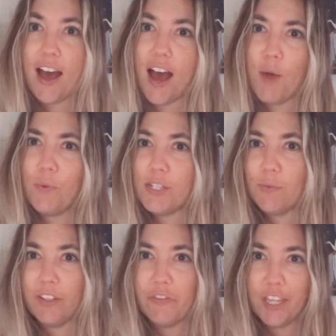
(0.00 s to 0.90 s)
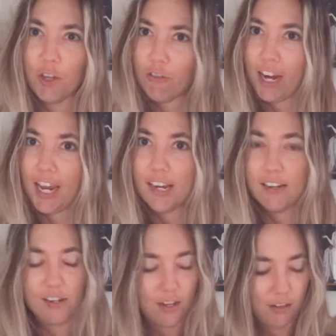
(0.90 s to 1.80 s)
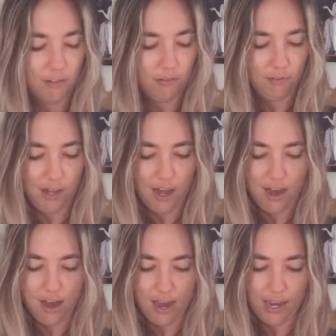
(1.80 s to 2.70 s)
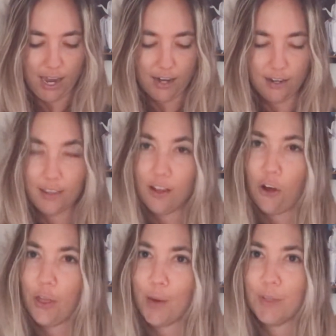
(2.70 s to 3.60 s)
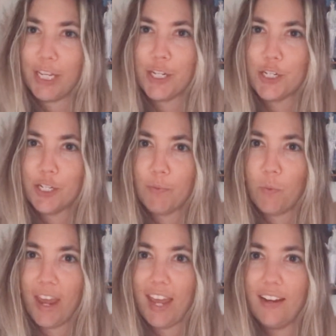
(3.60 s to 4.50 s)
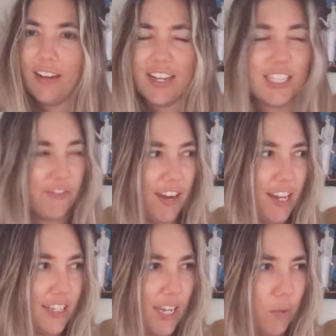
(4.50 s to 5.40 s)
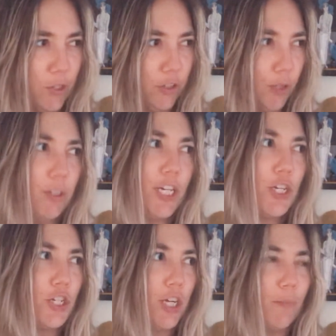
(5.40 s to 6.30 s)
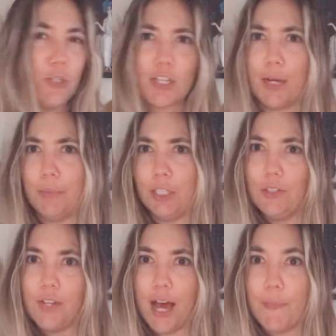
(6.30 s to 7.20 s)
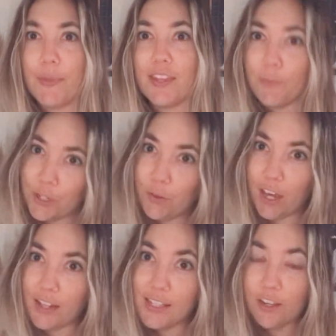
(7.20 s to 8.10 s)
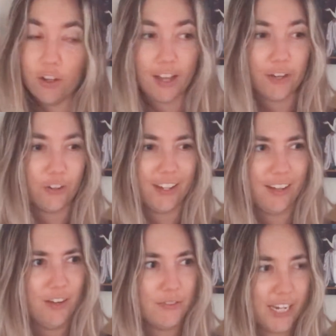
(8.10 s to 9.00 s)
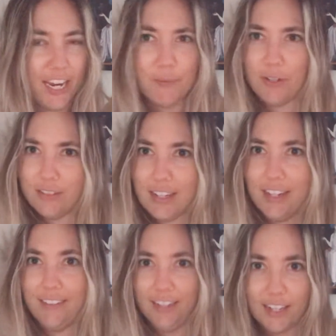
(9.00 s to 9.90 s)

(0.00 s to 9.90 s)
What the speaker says: wasn't really feeling great, you know, I had all that relationship weight. It's funny, it's like when you're in a relationship, you just kind of balloon up, but then when you get single again, you're like, oh damn, hold on,